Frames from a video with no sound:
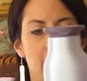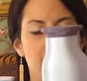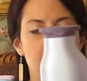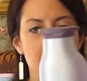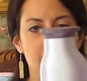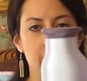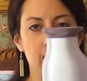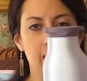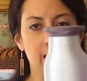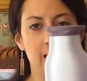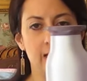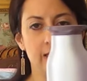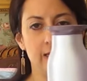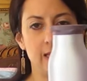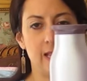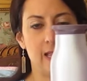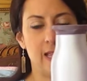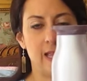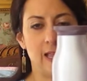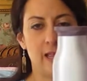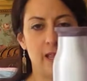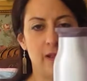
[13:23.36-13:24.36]
and
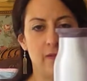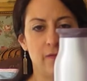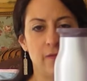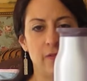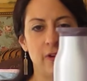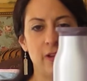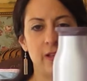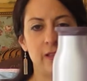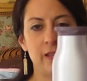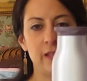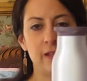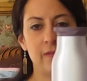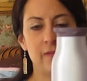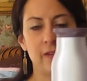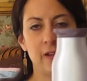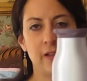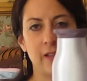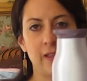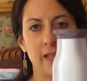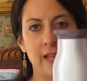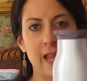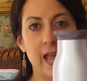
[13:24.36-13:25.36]
it really,
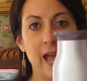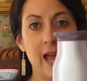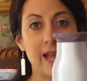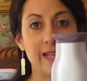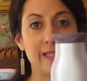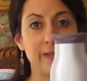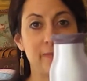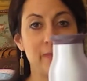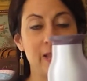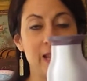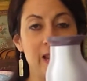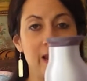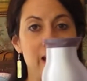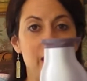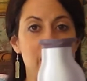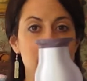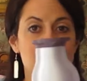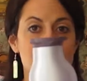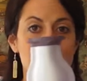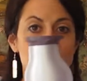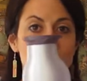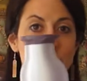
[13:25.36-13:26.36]
really has made
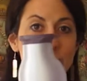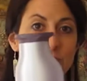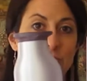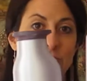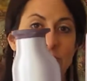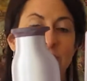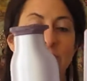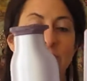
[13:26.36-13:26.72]
a huge